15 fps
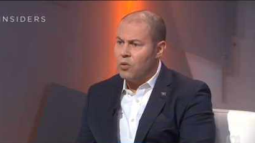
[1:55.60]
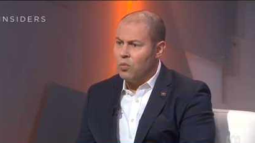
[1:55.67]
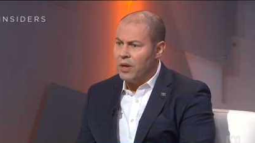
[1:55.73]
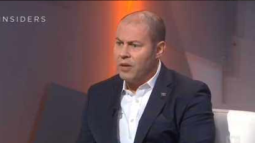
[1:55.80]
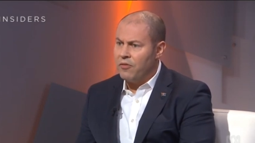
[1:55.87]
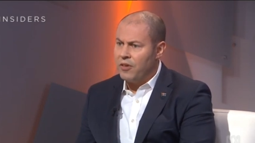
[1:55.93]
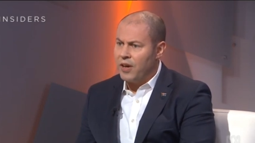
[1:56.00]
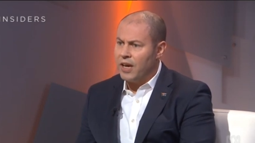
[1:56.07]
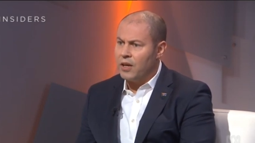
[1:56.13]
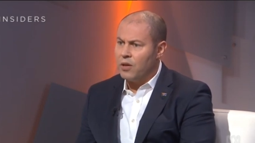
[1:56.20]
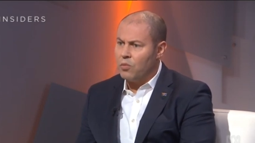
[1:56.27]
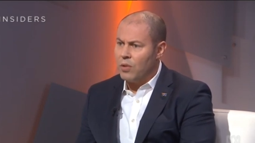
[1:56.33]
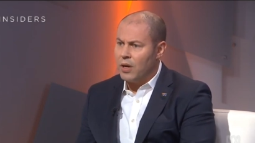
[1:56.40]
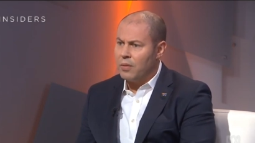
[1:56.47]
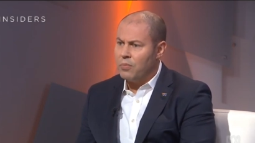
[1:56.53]
we
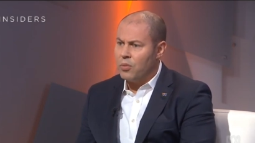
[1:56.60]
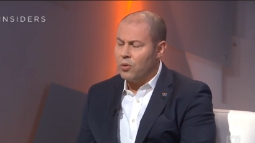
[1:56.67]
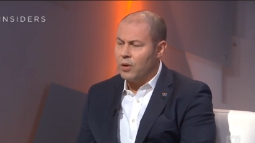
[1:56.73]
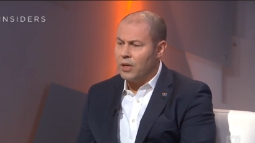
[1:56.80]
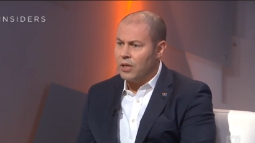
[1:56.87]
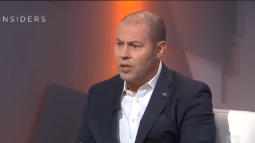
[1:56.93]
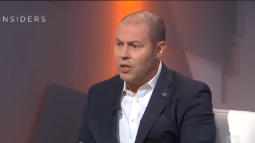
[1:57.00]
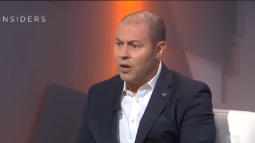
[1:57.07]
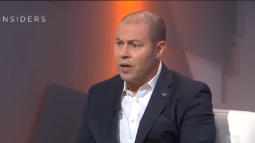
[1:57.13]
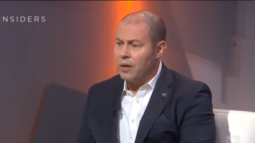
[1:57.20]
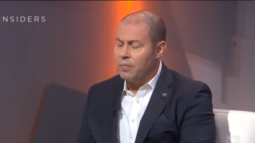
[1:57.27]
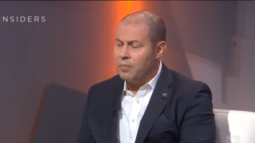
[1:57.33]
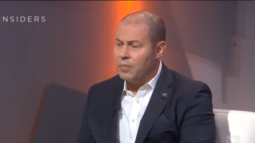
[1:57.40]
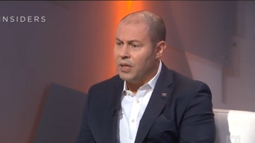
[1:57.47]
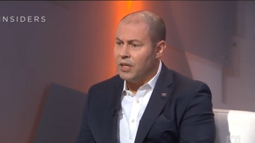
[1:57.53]
found
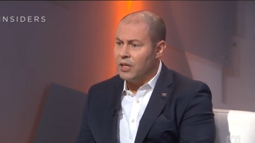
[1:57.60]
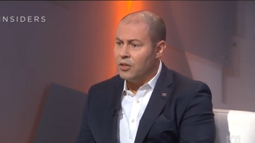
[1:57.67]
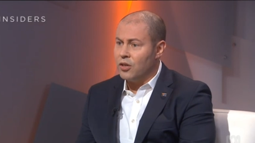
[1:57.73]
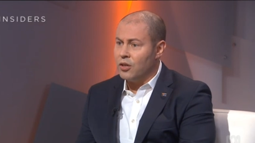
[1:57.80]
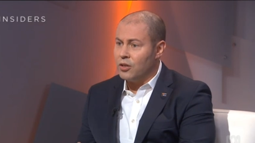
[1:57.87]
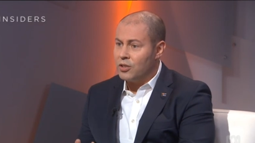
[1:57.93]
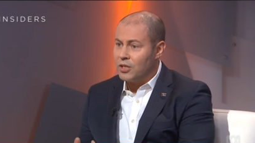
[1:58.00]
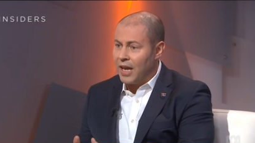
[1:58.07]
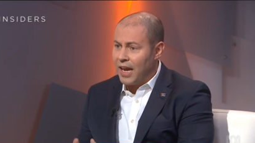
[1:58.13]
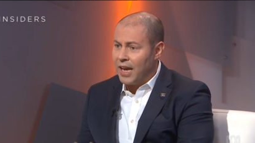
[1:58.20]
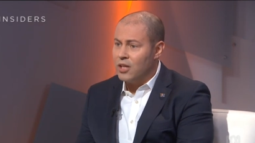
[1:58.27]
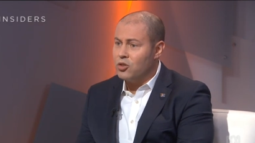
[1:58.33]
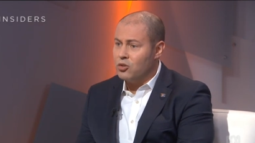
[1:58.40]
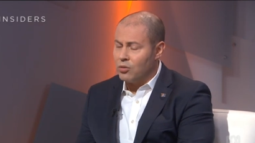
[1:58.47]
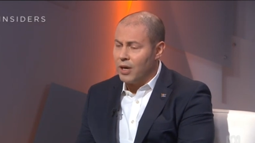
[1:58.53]
$1.9 billion
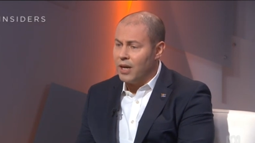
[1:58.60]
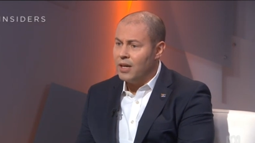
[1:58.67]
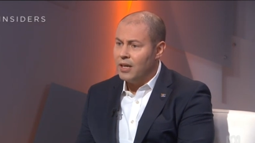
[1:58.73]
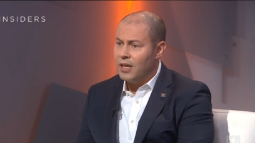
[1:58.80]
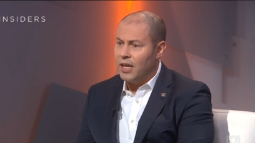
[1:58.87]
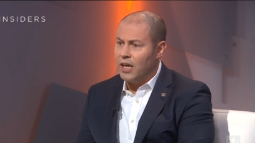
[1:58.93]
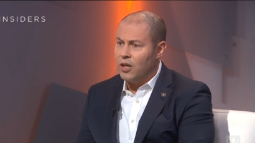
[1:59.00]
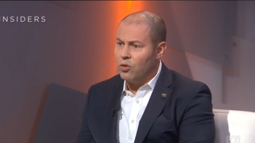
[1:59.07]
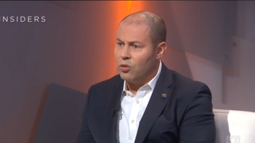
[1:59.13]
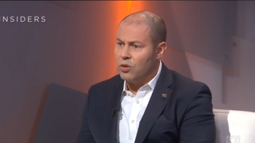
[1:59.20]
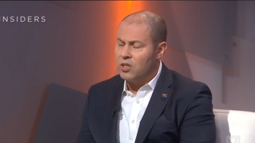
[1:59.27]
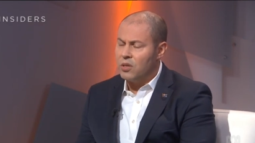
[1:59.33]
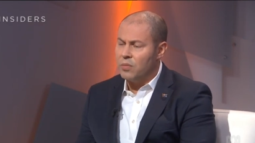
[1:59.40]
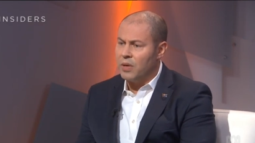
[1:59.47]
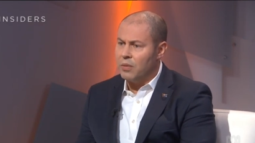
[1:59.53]
extra in
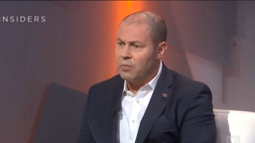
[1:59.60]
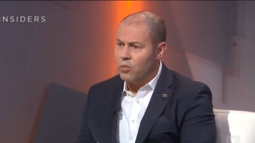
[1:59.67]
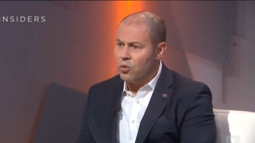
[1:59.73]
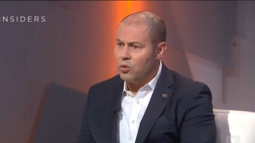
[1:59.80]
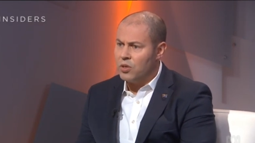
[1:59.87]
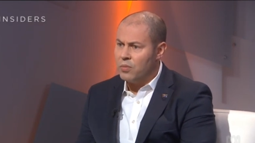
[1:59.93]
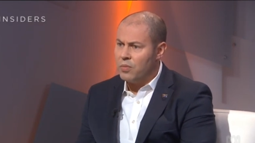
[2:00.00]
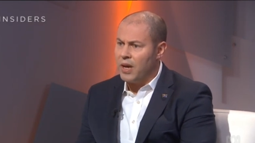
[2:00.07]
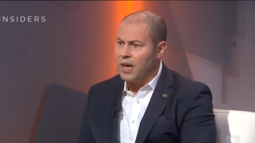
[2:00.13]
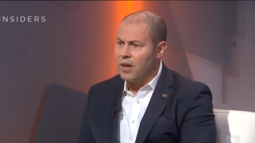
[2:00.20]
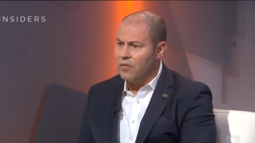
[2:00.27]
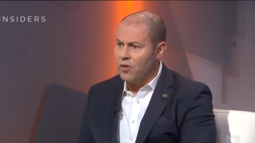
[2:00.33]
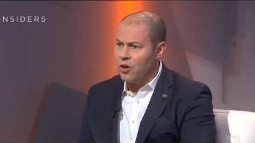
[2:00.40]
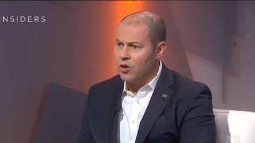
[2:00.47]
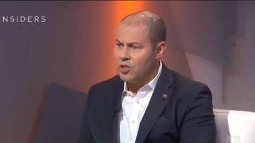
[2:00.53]
order to meet more
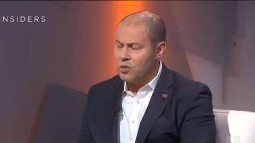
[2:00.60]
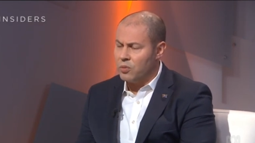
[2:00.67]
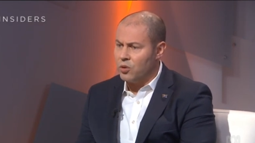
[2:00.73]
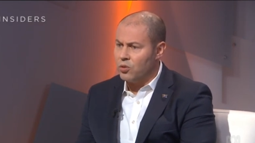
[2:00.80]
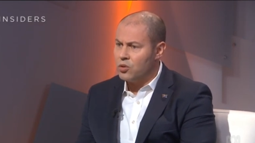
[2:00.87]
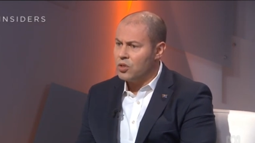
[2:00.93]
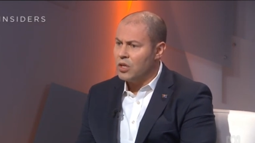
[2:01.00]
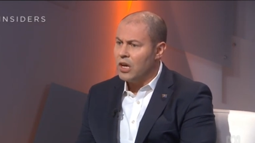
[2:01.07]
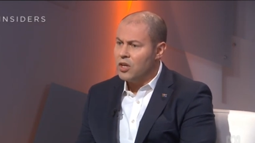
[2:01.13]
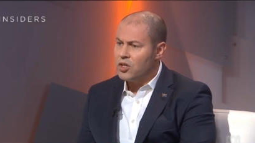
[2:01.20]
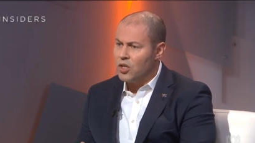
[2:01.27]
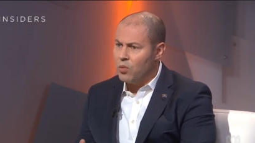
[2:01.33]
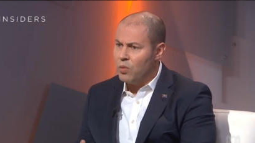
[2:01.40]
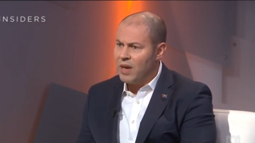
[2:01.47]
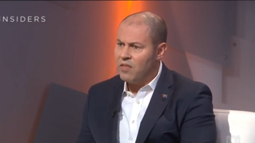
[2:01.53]
demand for hospitals.
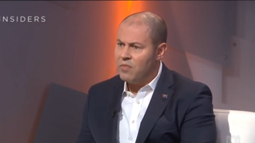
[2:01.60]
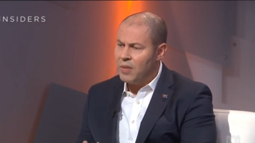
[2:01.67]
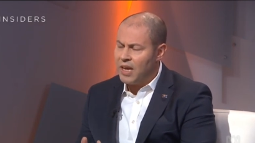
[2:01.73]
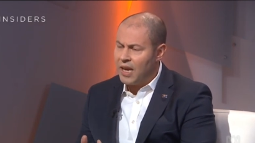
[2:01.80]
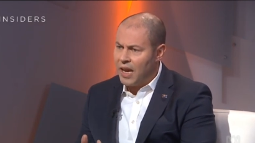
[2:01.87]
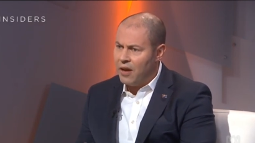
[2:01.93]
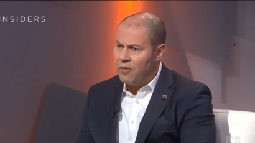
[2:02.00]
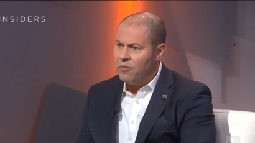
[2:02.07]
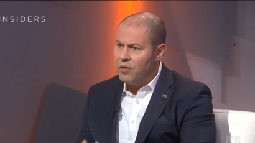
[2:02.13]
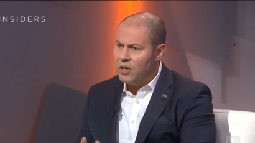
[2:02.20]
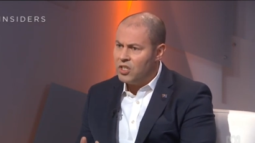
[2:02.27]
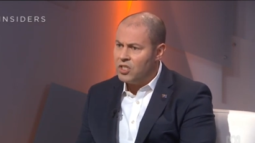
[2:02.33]
So we have met every